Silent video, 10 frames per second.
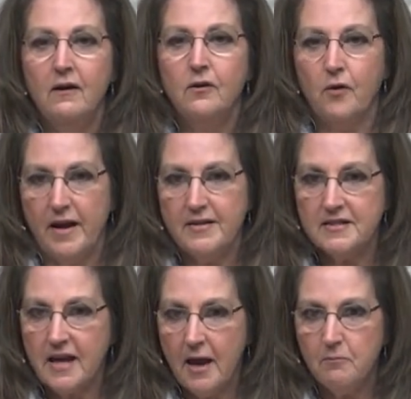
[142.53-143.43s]
Grains
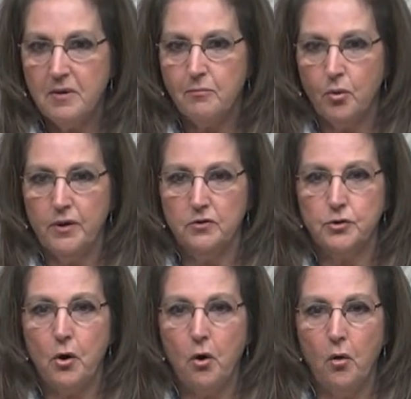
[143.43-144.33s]
can be boiled
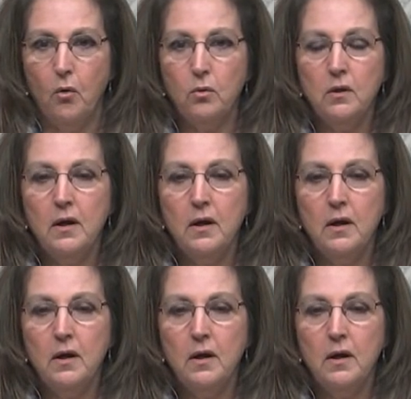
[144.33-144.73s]
whole